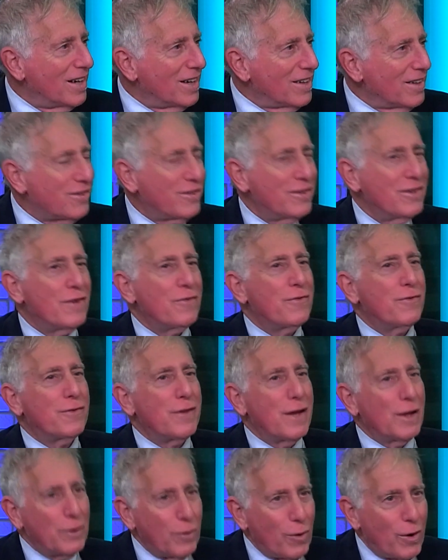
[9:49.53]
Listen, there
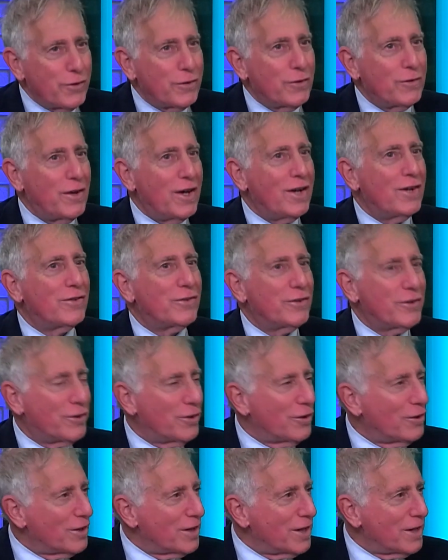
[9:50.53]
are laws of data
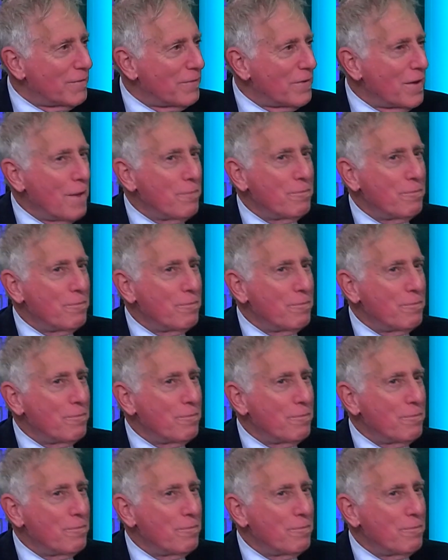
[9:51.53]
security.